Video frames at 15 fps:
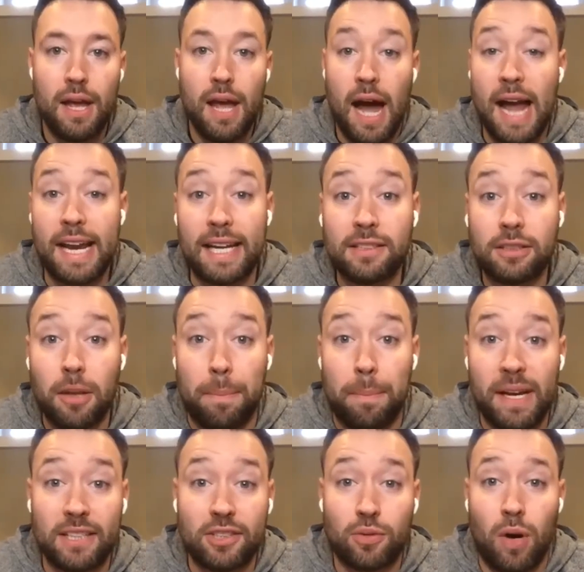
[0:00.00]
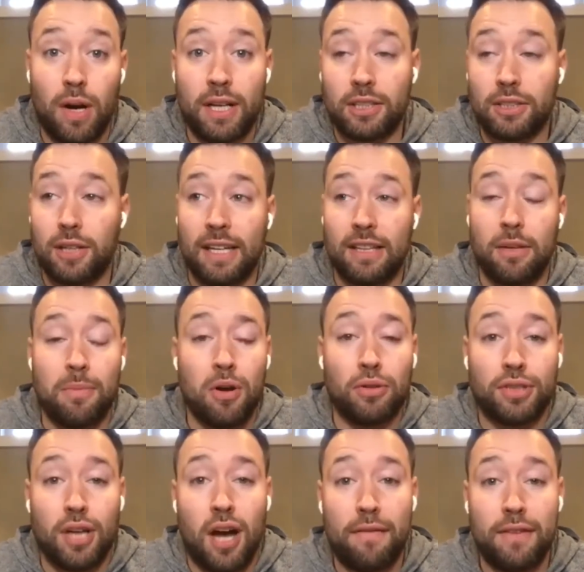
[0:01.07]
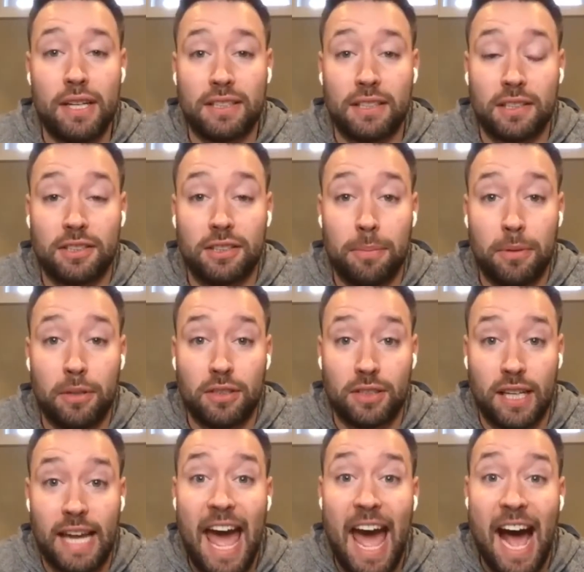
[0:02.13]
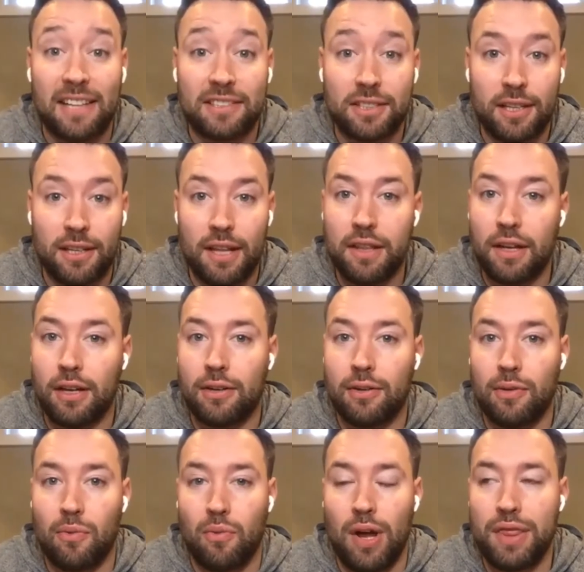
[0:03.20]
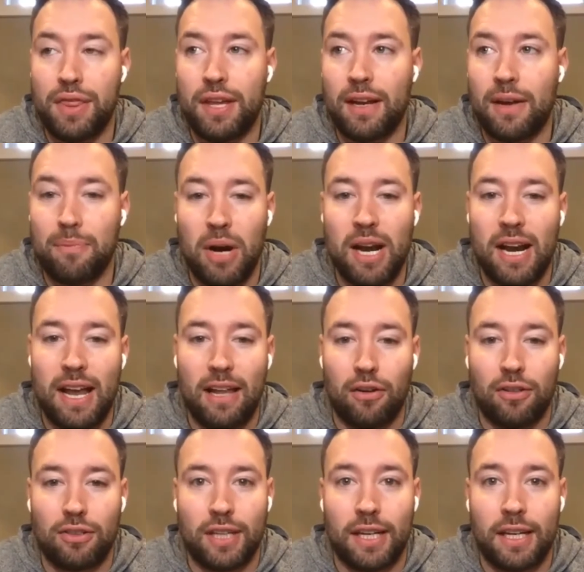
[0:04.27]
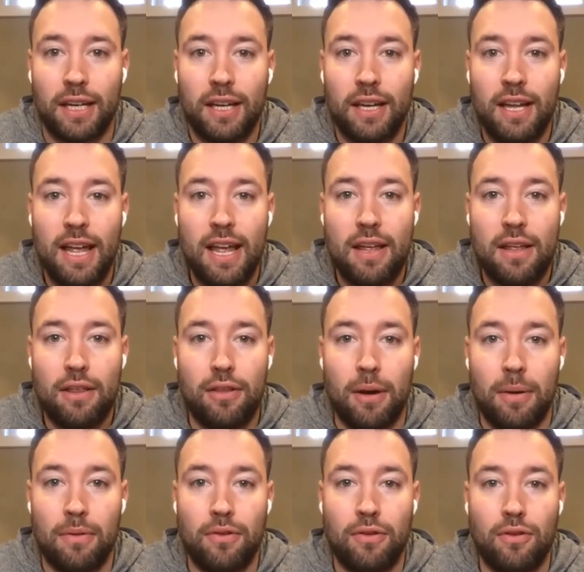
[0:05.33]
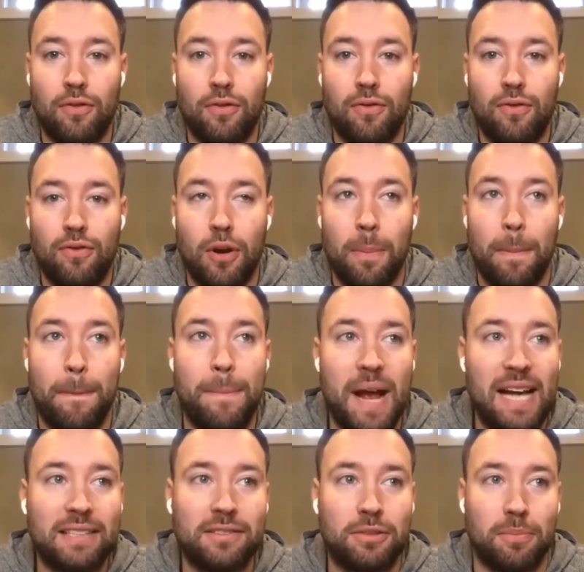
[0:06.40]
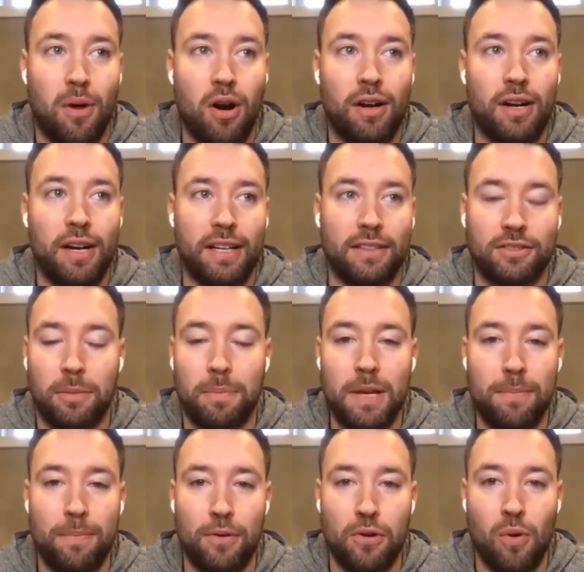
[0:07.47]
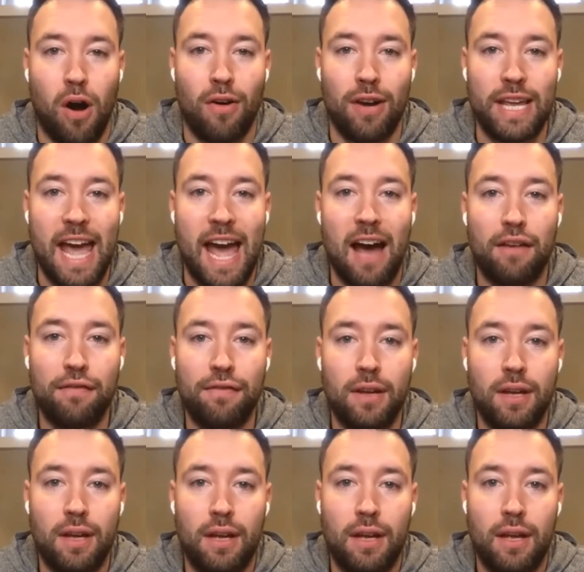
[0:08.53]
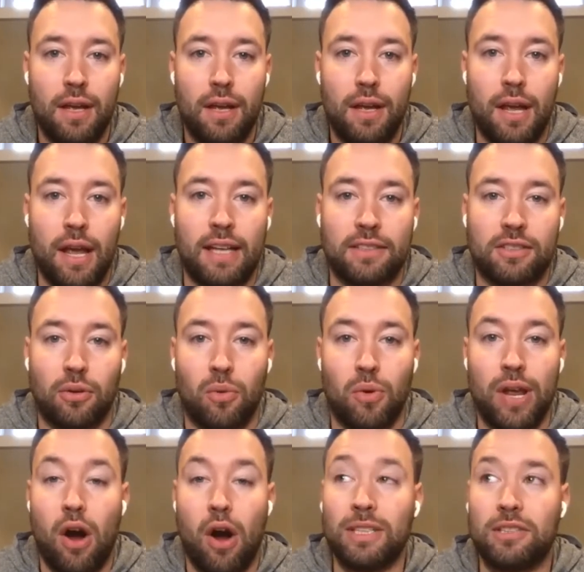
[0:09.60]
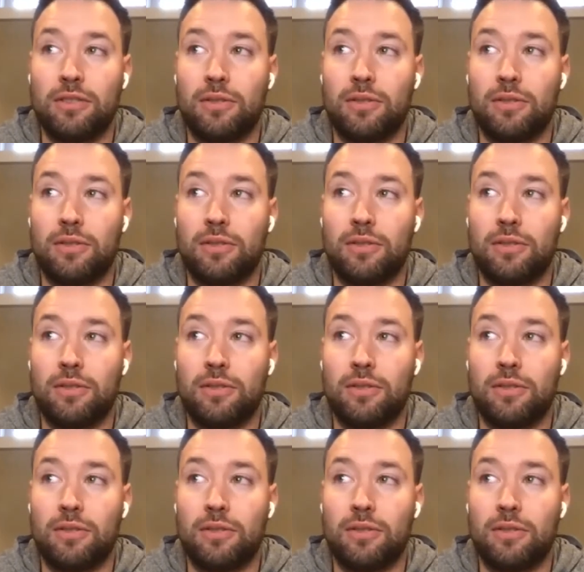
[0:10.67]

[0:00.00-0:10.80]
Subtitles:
I guess the biggest one is like the most obvious and the simple is like ask. I think one thing that Brendan and I learned is like the your best marketing is the people you already have. And so we always,